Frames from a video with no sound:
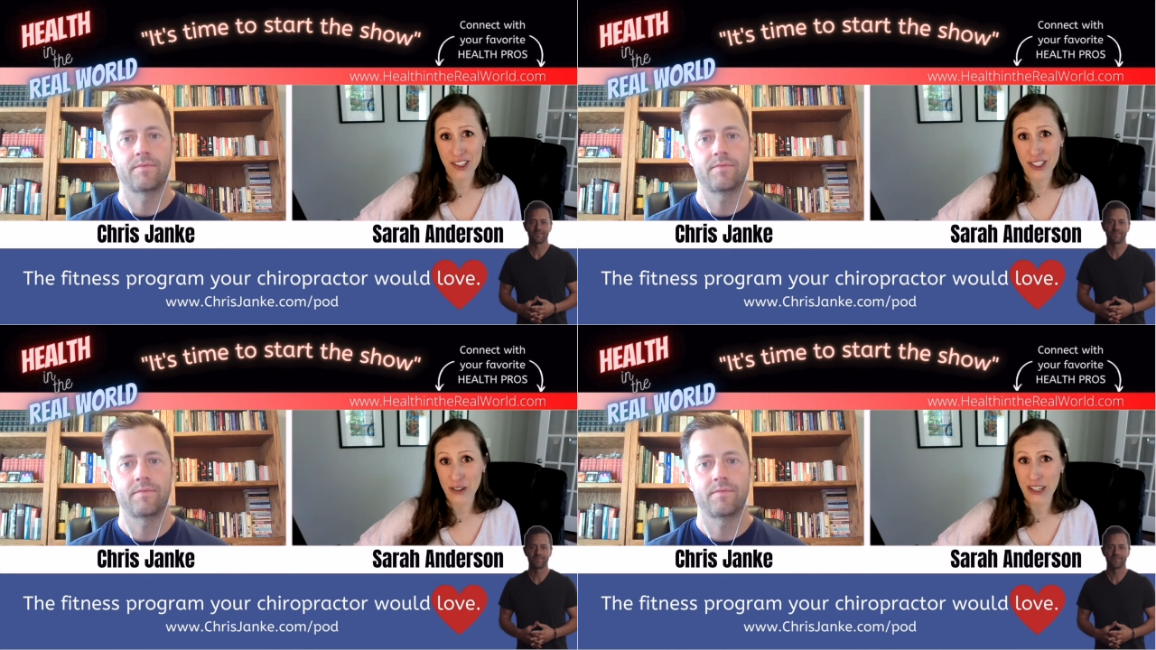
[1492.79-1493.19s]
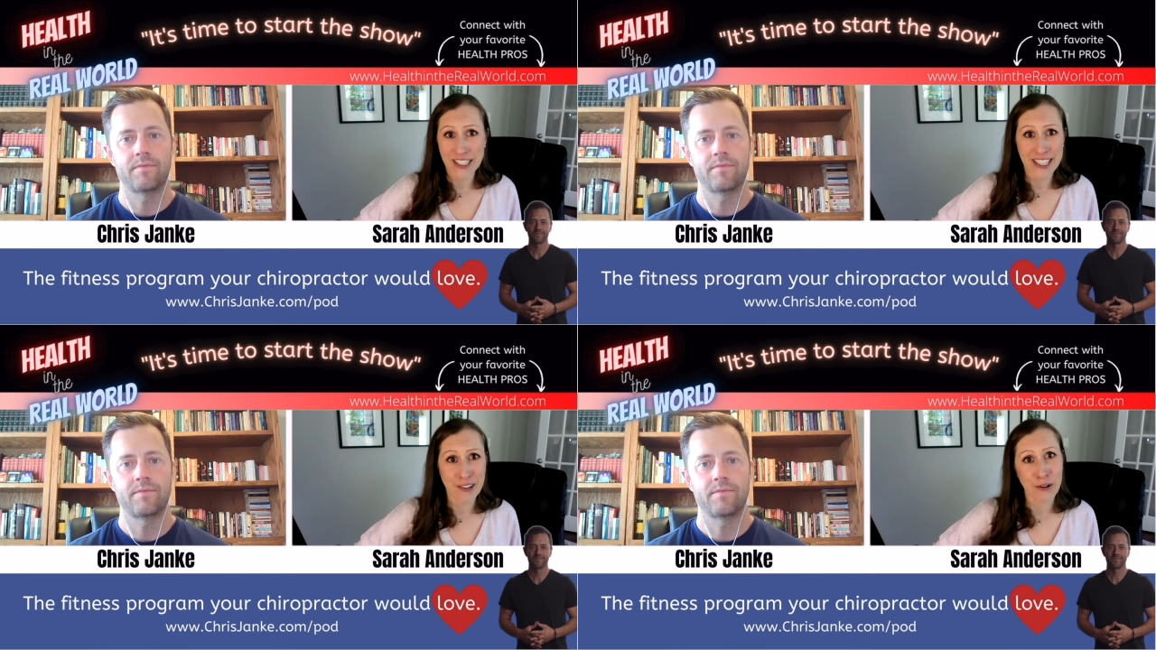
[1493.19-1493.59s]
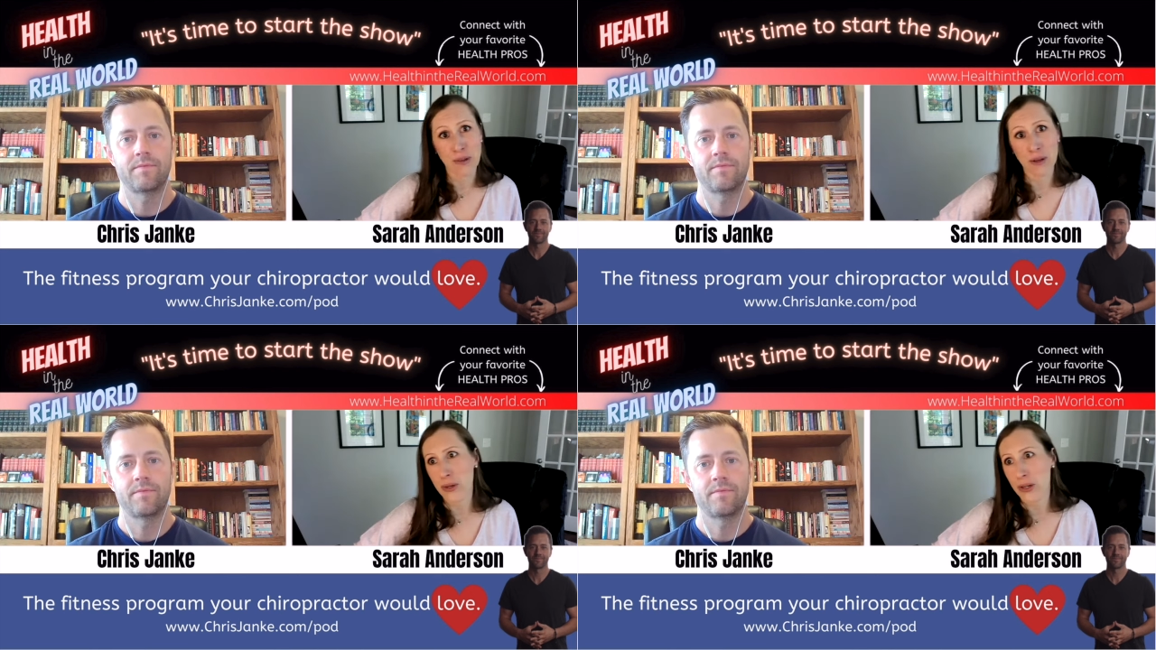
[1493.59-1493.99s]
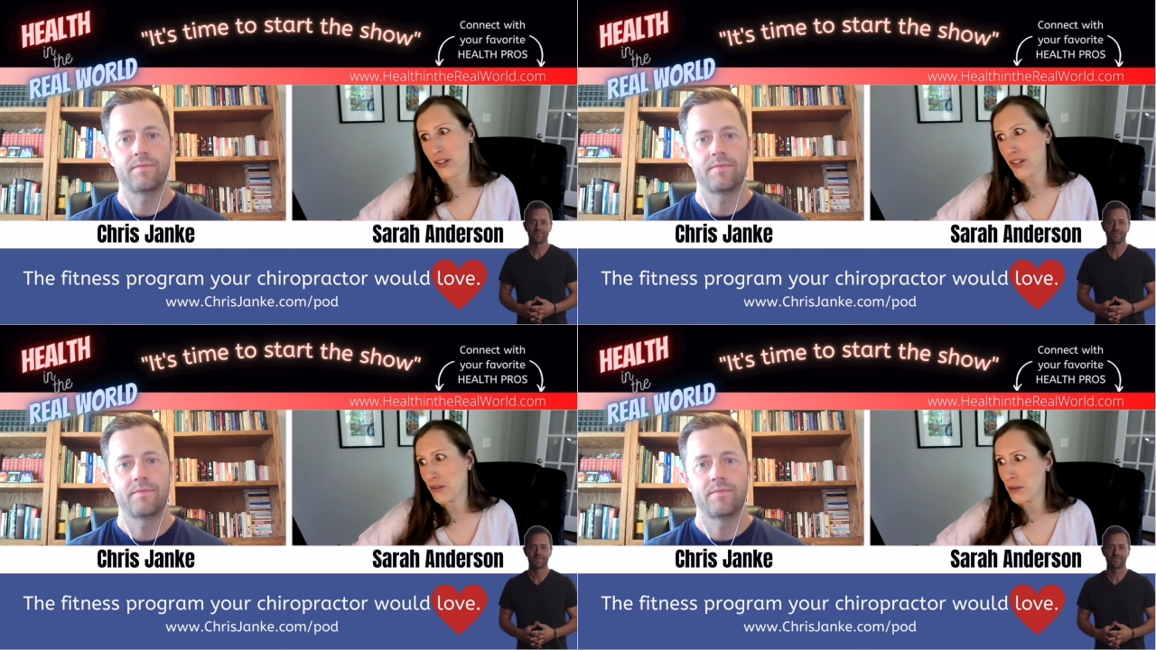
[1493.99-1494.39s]
Speaker 1: You know, I can't
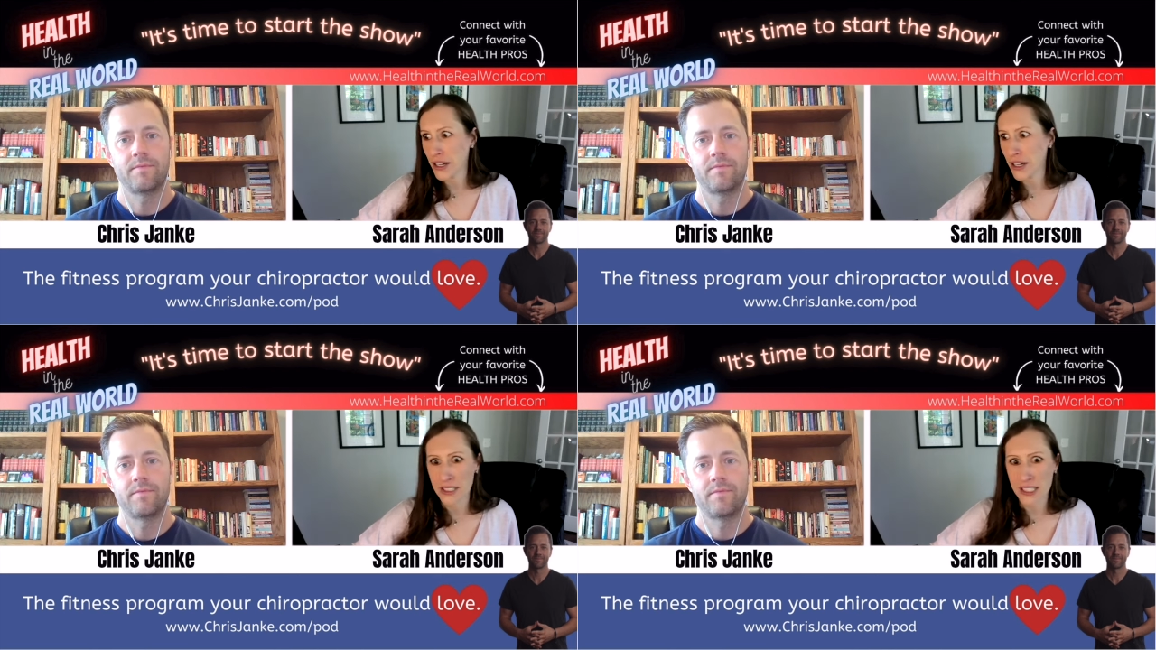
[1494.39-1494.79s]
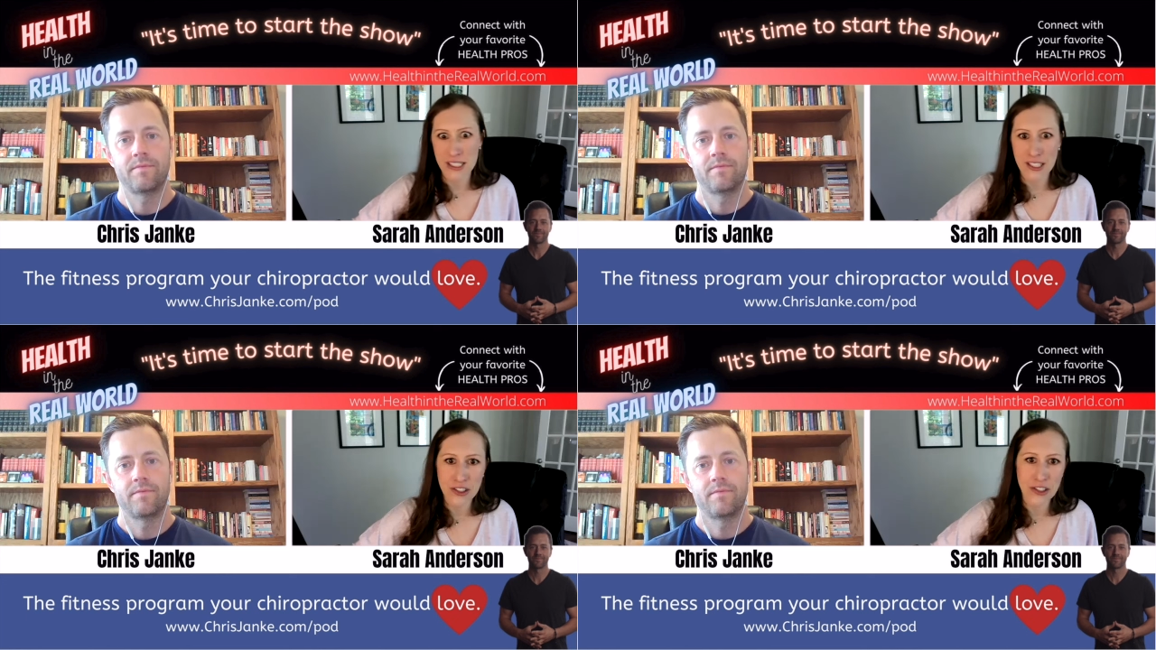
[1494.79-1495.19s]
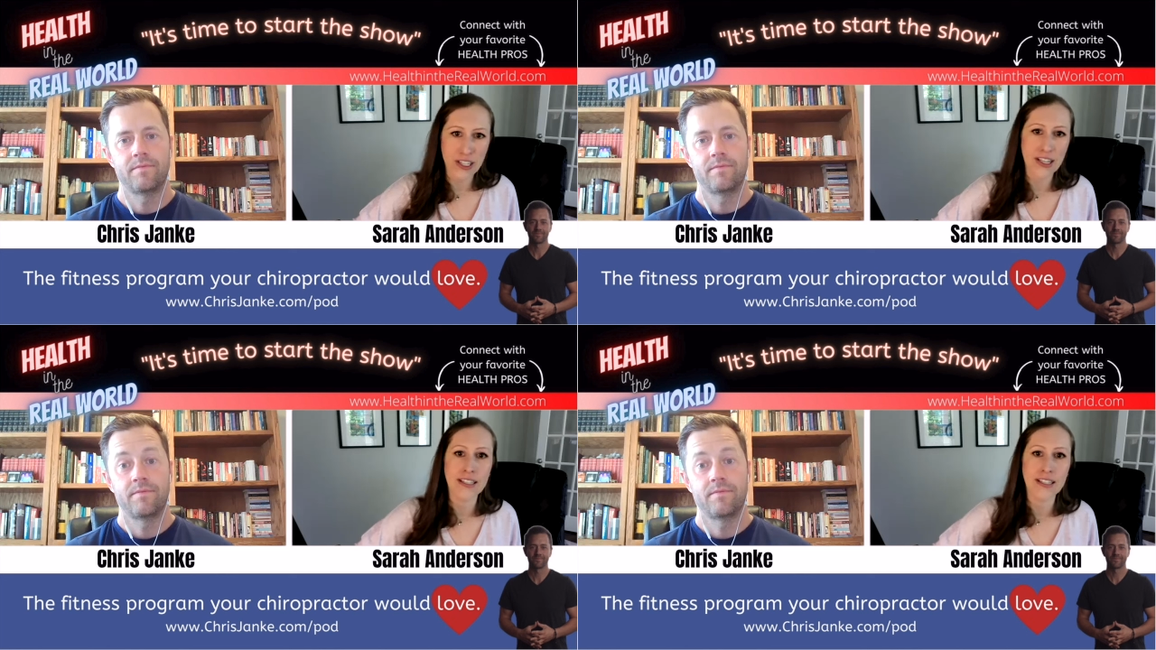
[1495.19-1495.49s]
remember what I did yesterday.